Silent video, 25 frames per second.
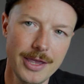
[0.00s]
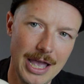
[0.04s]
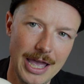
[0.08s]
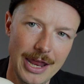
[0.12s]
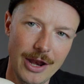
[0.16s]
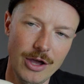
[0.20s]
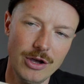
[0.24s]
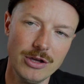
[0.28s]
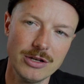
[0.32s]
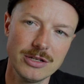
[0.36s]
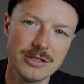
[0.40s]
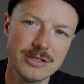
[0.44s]
And
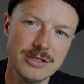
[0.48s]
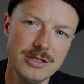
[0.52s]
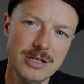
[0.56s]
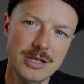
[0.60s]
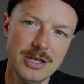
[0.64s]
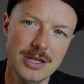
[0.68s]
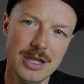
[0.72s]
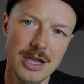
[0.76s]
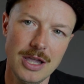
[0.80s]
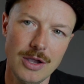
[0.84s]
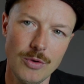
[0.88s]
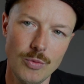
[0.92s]

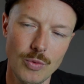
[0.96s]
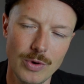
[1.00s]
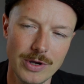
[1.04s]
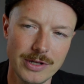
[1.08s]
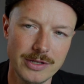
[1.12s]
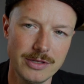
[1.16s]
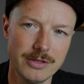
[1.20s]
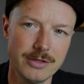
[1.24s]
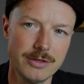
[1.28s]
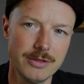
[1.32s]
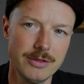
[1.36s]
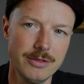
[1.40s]
honestly, like
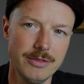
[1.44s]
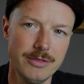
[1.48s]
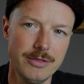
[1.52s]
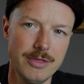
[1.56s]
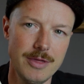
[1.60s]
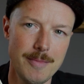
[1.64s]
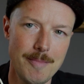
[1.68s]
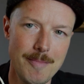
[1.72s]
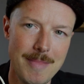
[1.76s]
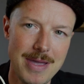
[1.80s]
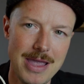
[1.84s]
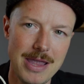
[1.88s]
what
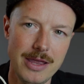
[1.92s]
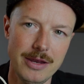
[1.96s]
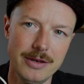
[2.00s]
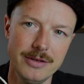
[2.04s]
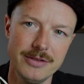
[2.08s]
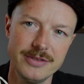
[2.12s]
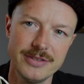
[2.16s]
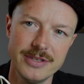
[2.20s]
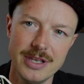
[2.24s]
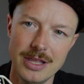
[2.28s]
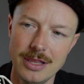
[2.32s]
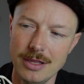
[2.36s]
the main
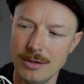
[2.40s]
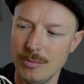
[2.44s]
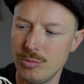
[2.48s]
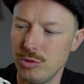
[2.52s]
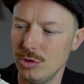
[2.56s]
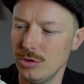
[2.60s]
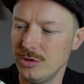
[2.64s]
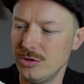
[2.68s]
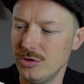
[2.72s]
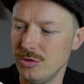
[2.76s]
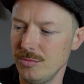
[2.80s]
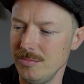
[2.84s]
selling
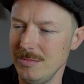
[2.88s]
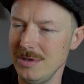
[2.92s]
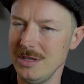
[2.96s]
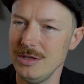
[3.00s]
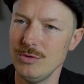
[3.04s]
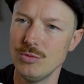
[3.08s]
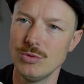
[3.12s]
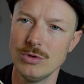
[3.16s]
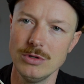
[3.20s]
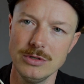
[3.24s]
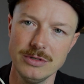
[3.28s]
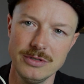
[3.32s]
point to me
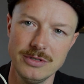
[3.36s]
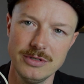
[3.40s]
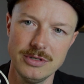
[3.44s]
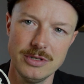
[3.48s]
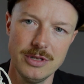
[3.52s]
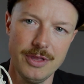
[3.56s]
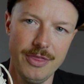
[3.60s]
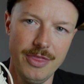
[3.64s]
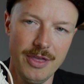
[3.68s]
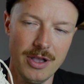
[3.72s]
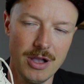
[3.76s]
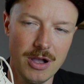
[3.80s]
was
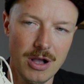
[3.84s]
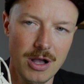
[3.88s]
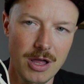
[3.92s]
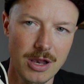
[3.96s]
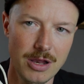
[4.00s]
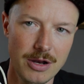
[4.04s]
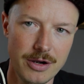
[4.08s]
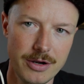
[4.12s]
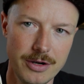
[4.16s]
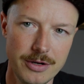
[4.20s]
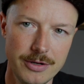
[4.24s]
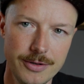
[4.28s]
the
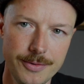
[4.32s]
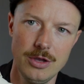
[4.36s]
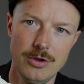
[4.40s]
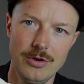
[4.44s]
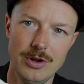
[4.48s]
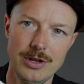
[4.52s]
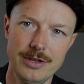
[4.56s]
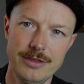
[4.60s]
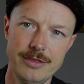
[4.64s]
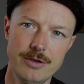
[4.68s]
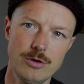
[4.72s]
color, right?